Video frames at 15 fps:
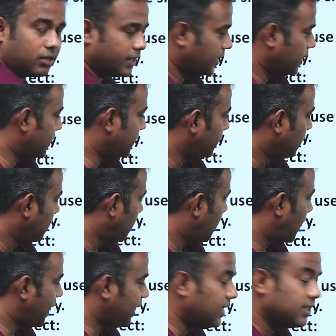here,
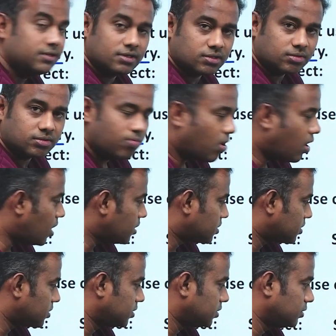he is a
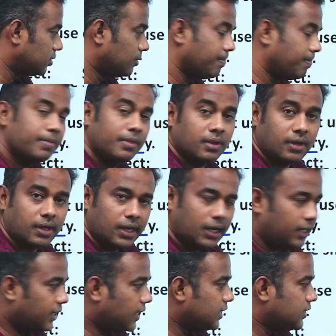smart
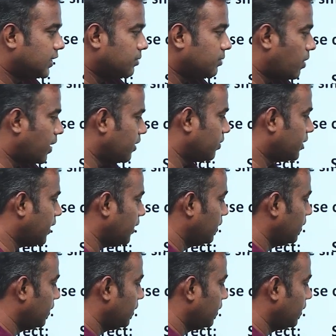intelligent boy. Okay,